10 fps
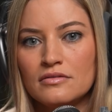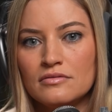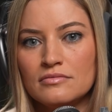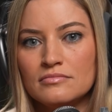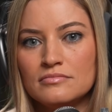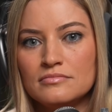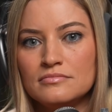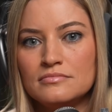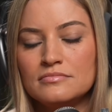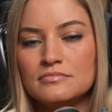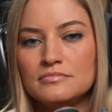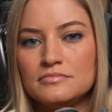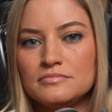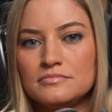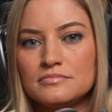
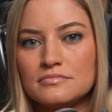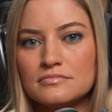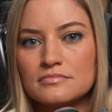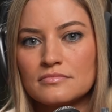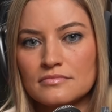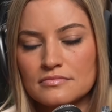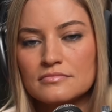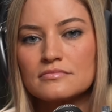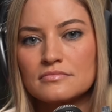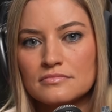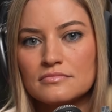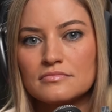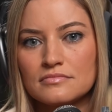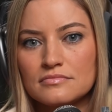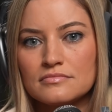
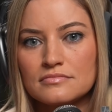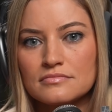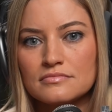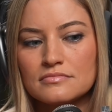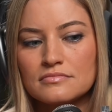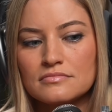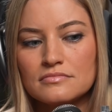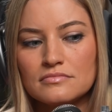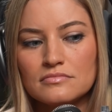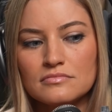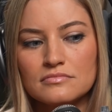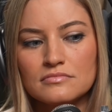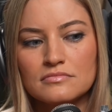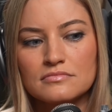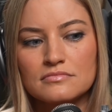
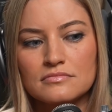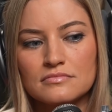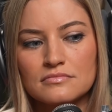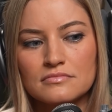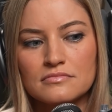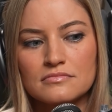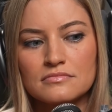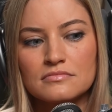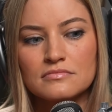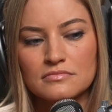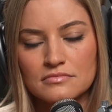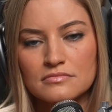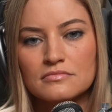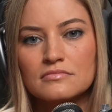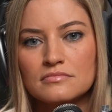
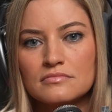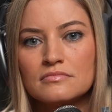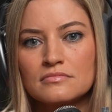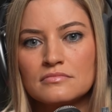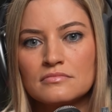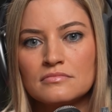[no speech]